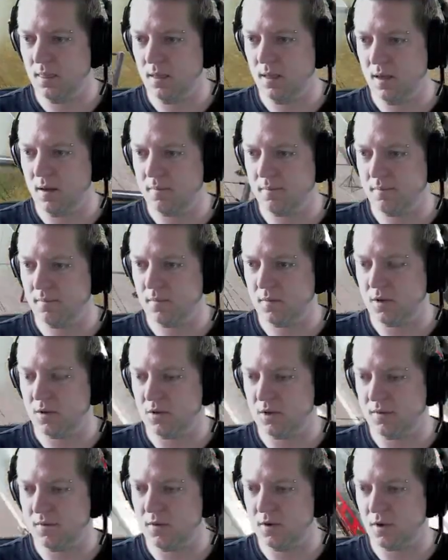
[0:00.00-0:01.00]
Yep, because
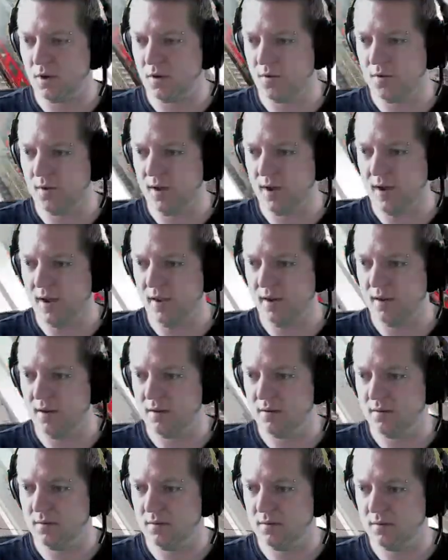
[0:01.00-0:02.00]
I've got to create
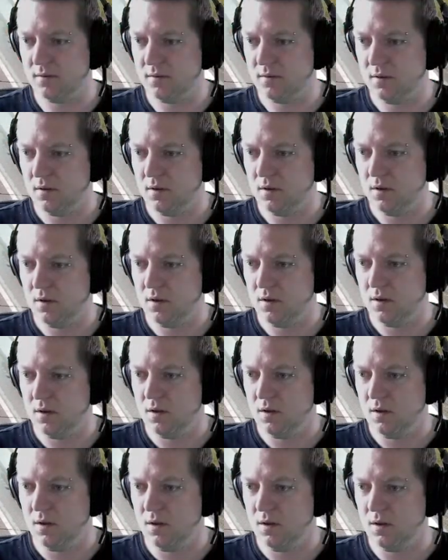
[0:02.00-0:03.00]

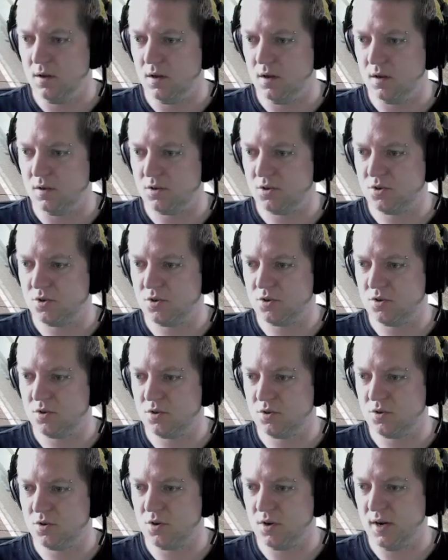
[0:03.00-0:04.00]
a
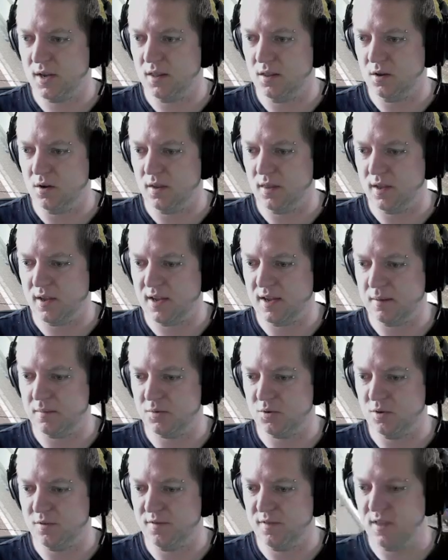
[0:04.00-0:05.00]
train line that
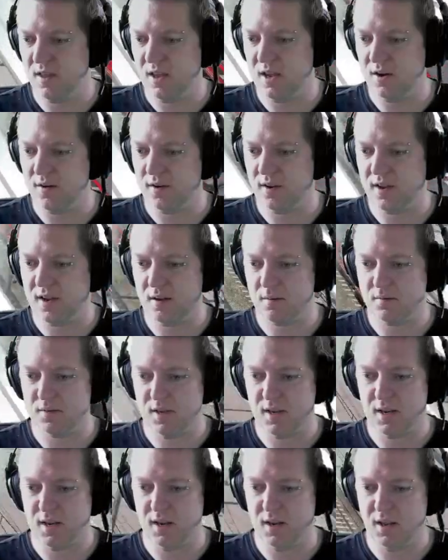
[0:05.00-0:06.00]
comes off there and comes
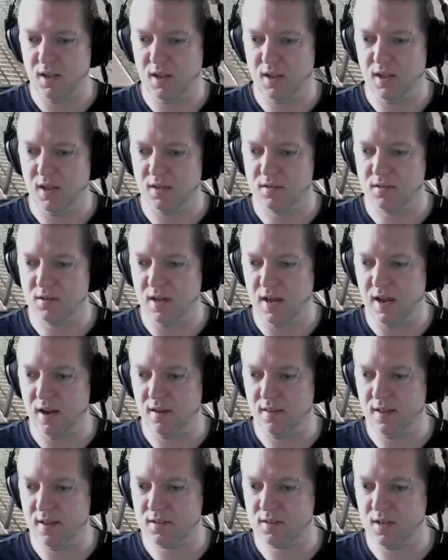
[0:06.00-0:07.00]
out into here. So
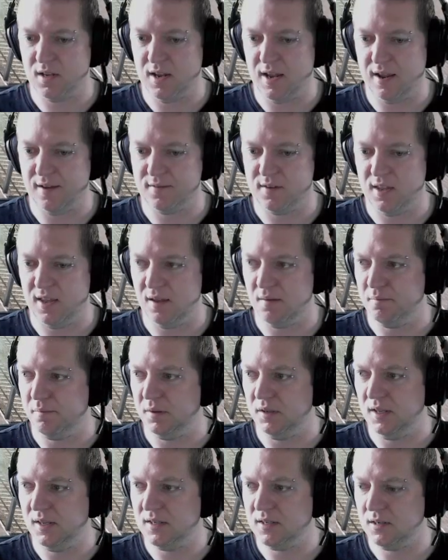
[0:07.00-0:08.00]
that's going to have to get
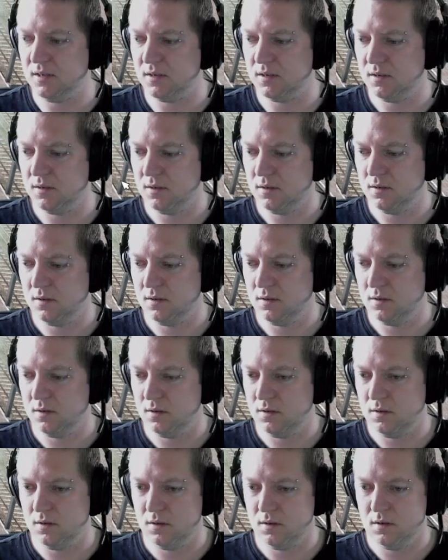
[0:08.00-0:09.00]
deleted.
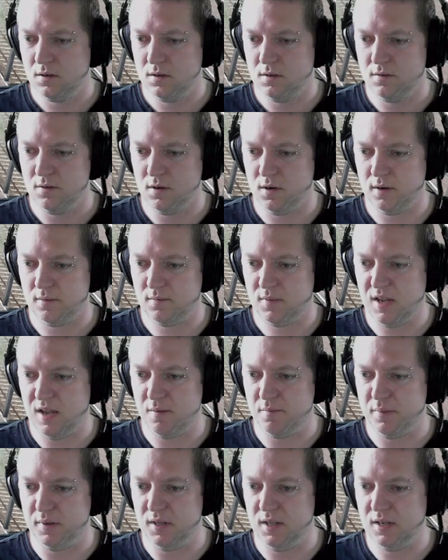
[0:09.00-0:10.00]
Right,
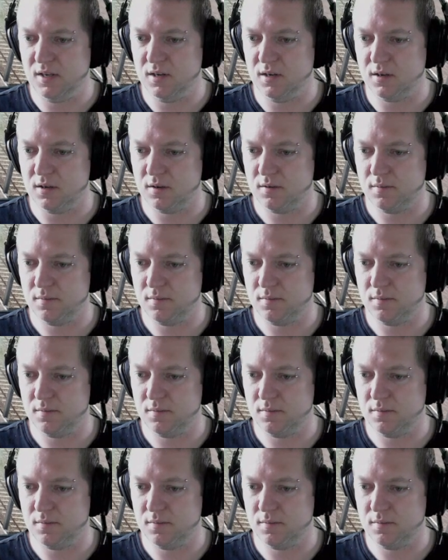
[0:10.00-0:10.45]
get deleted.